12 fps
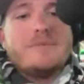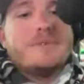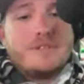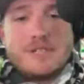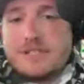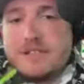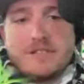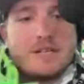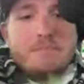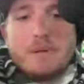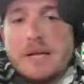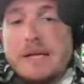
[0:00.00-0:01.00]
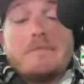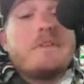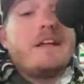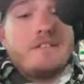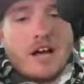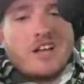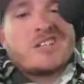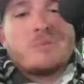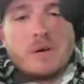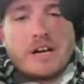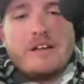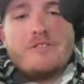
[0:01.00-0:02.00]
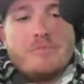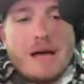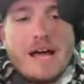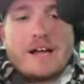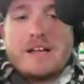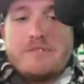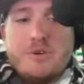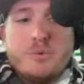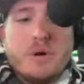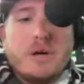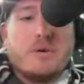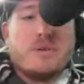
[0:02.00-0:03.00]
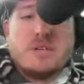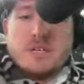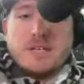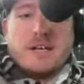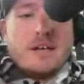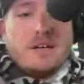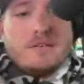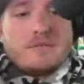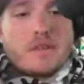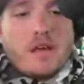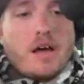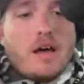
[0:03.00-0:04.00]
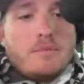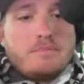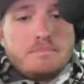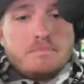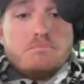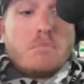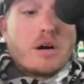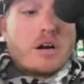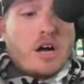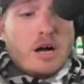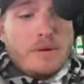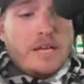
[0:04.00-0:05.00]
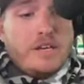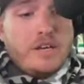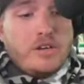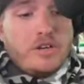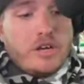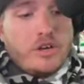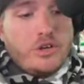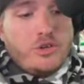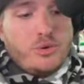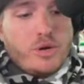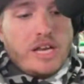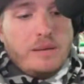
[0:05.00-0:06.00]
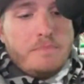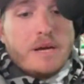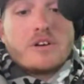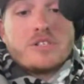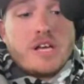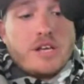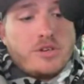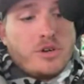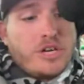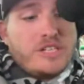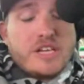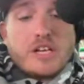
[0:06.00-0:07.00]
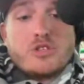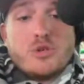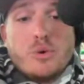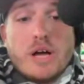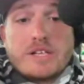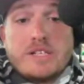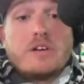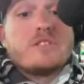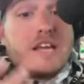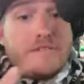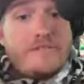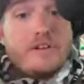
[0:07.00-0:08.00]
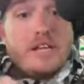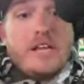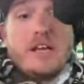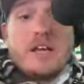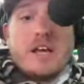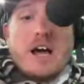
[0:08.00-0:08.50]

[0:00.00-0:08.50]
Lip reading: It was just a simply customer give back, if you will. Mark comment, you're going to do any bigger size hoodies like a 2XL? Definitely.